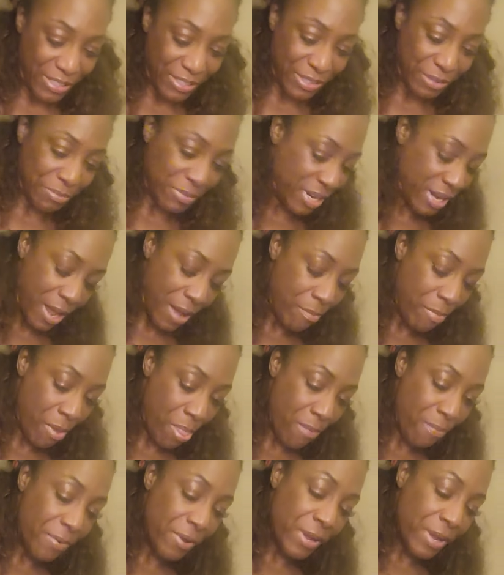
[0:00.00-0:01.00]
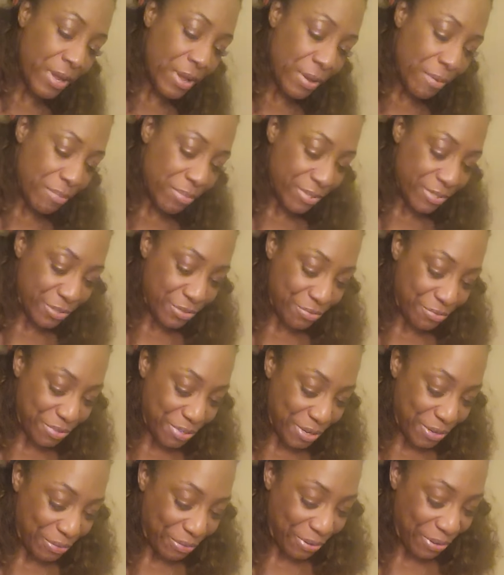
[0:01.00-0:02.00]
Just be like, blah, blah. But you
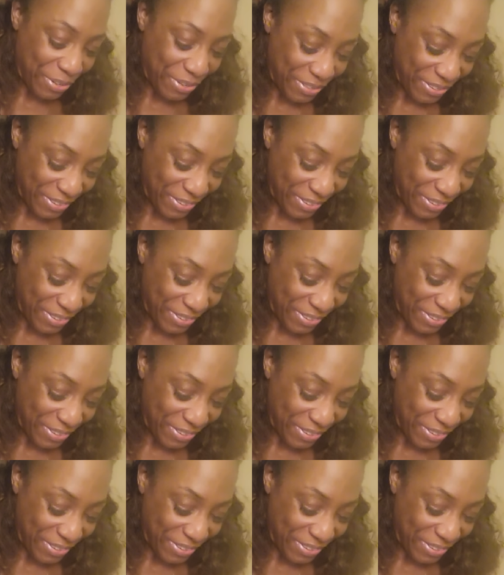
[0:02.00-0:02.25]
know.